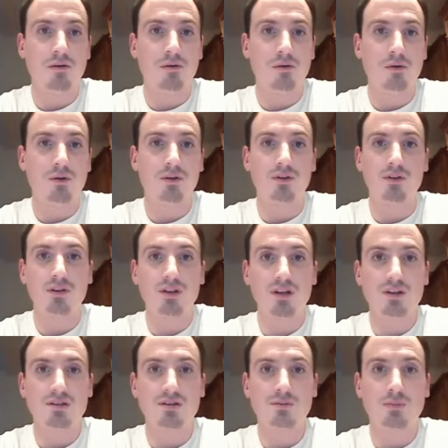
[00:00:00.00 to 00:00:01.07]
one of the
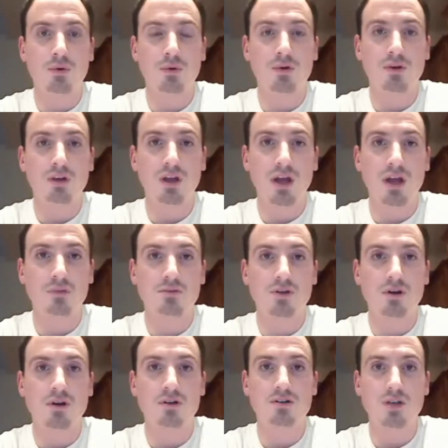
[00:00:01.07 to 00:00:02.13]
least important games
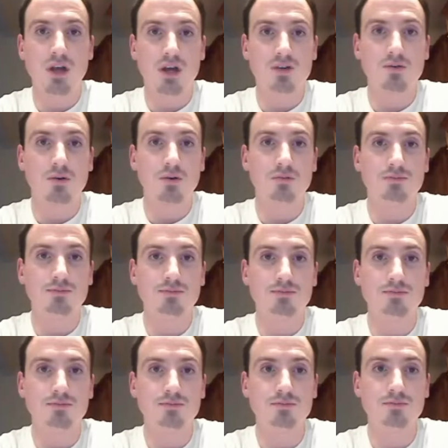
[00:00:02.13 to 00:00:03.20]
on our schedule,
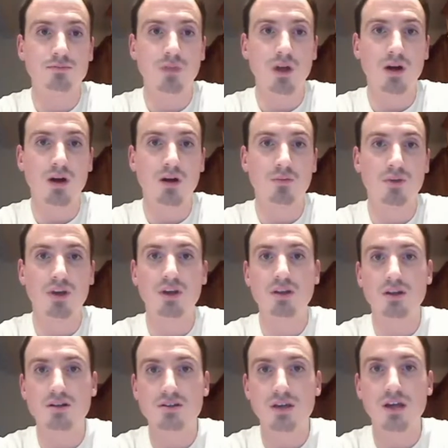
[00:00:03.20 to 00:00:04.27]
being
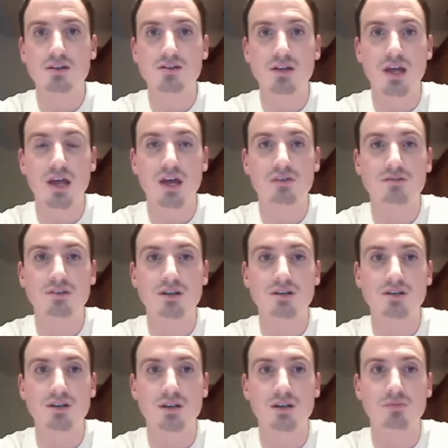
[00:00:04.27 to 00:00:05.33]
that's against an AFC
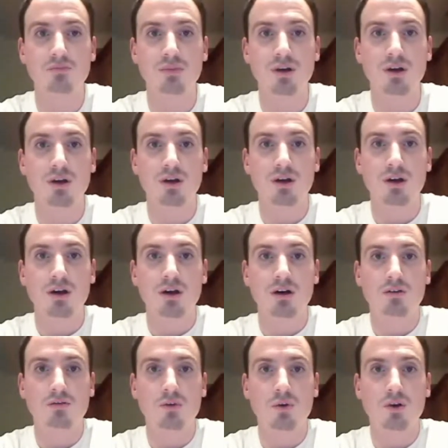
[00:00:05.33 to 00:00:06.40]
team.
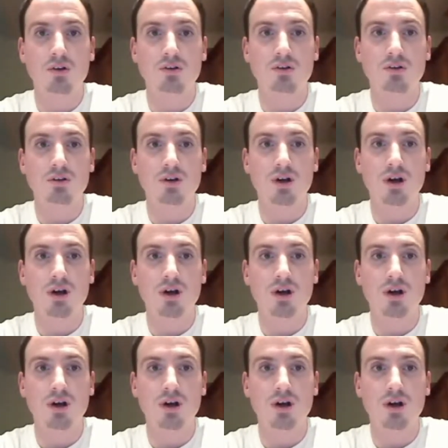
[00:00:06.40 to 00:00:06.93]
Of course,